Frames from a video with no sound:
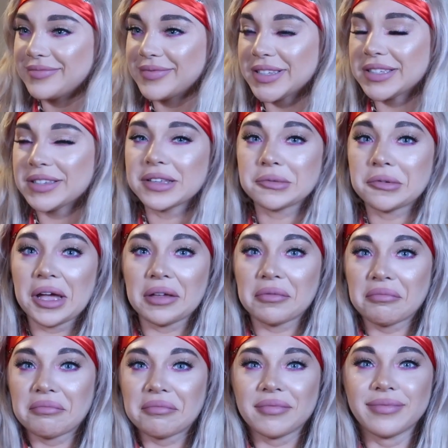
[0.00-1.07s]
this is why.
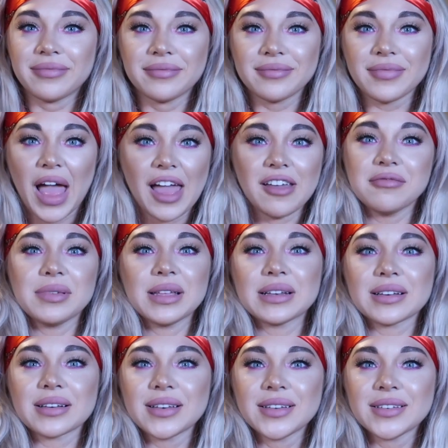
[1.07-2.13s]
I've
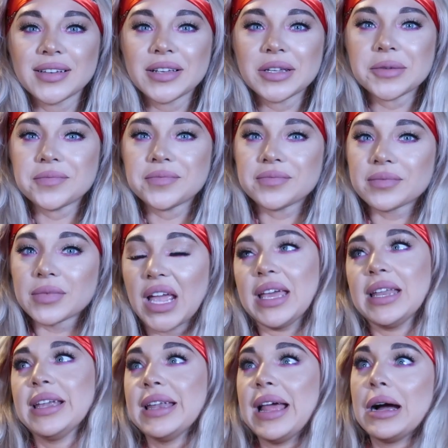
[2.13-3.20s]
been
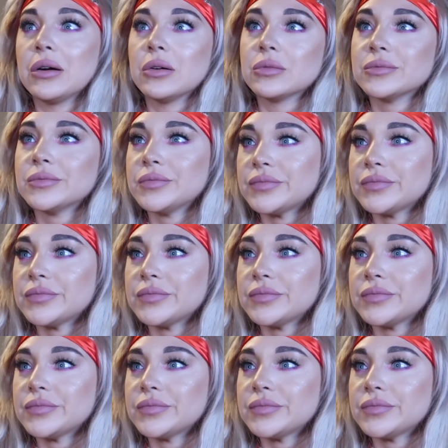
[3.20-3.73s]
in and out